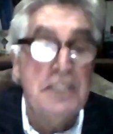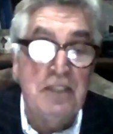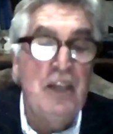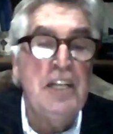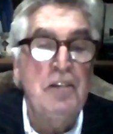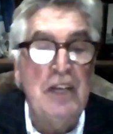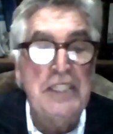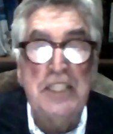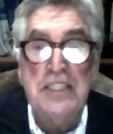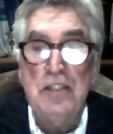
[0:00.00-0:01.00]
civilian
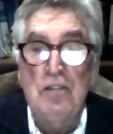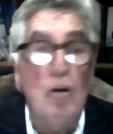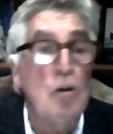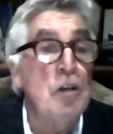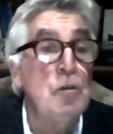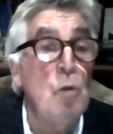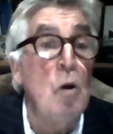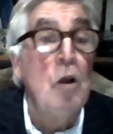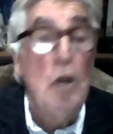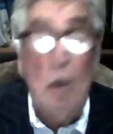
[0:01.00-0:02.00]
vessels, to the Falklands
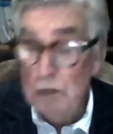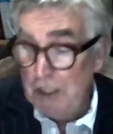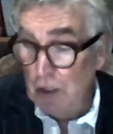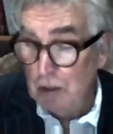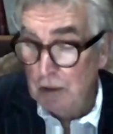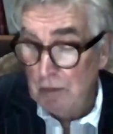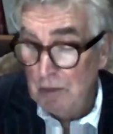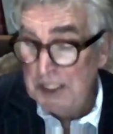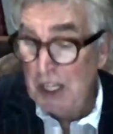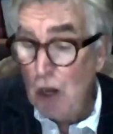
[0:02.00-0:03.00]
War was Hull.
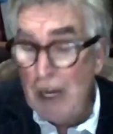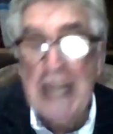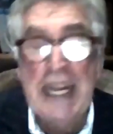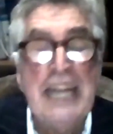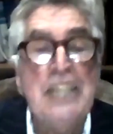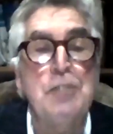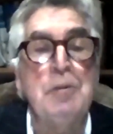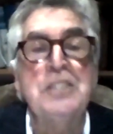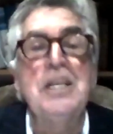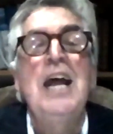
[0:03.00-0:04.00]
It was a long
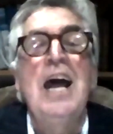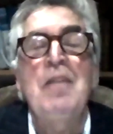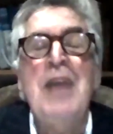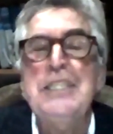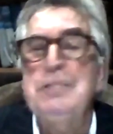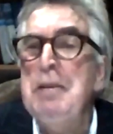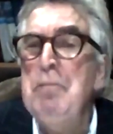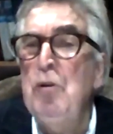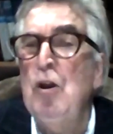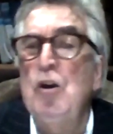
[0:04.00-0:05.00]
engagement, and that's
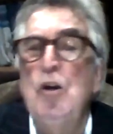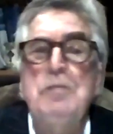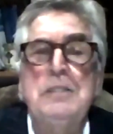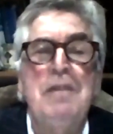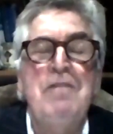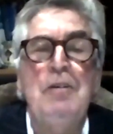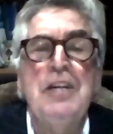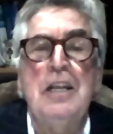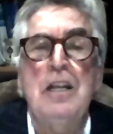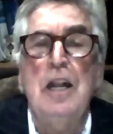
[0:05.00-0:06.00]
been brought home to me
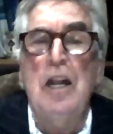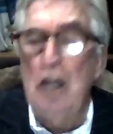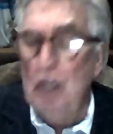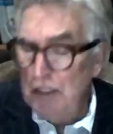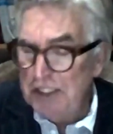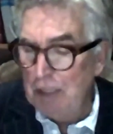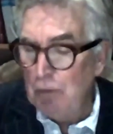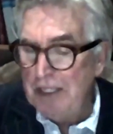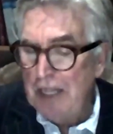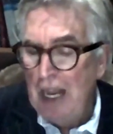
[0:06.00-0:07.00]
very closely
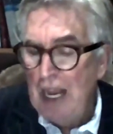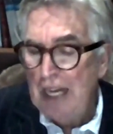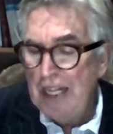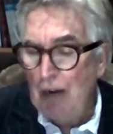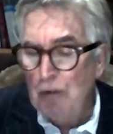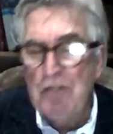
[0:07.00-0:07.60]
in our